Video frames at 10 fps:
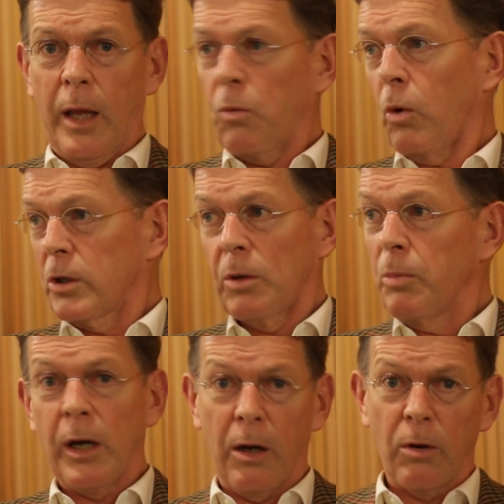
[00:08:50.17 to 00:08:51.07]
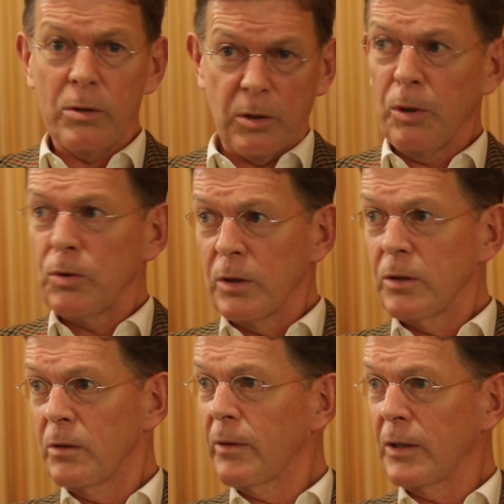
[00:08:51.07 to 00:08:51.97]
then what can be our
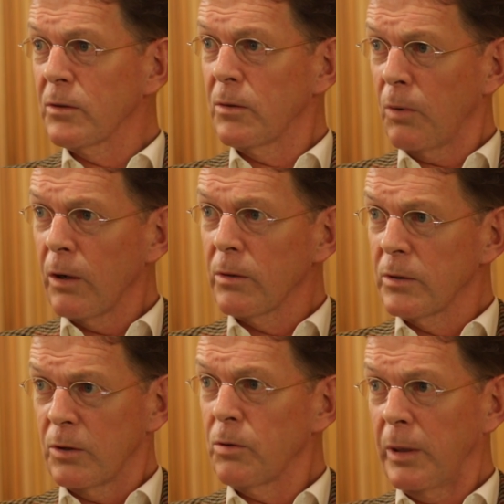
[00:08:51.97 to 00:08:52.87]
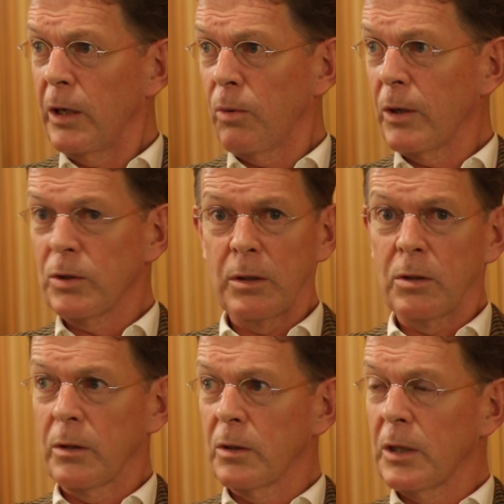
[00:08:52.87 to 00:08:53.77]
contribution to the rest of the world should be a question
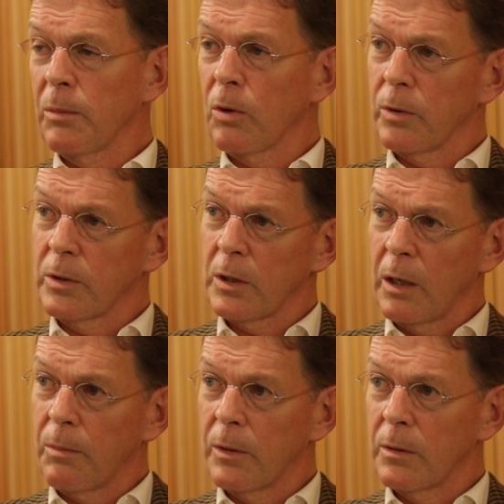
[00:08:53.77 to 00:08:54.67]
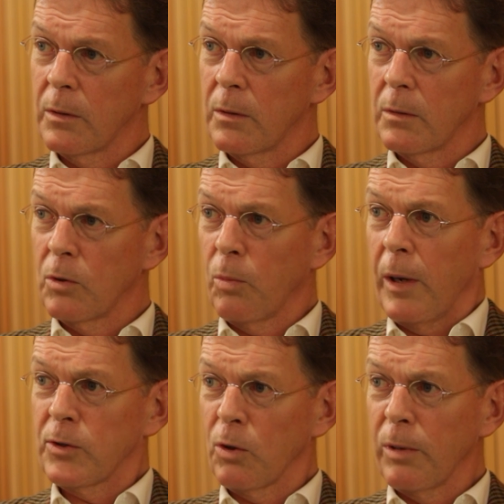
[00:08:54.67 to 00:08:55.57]
that's on the table all the time.
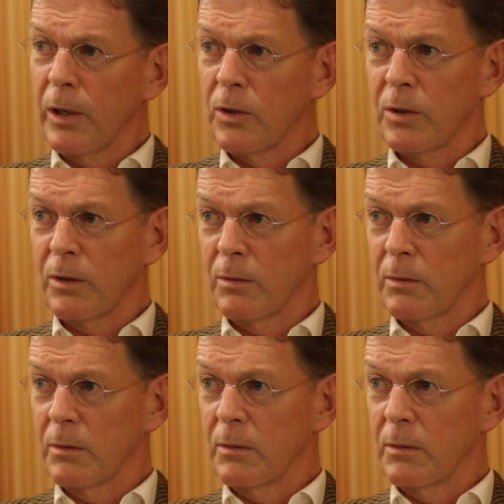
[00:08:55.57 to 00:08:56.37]
Noblesse oblige.